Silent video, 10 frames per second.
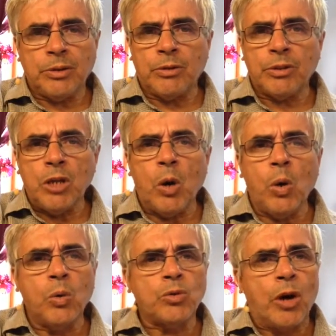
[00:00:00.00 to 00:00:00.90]
There's
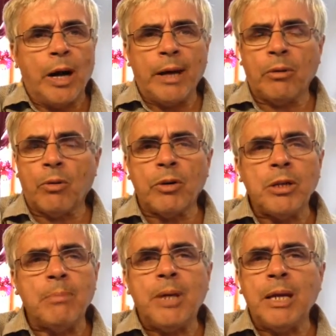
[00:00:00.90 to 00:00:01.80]
no trial or
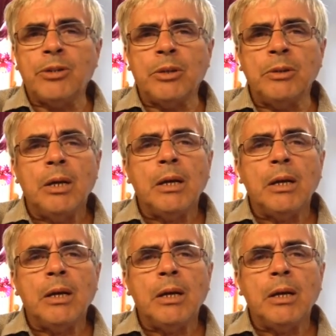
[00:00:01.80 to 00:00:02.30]
temptation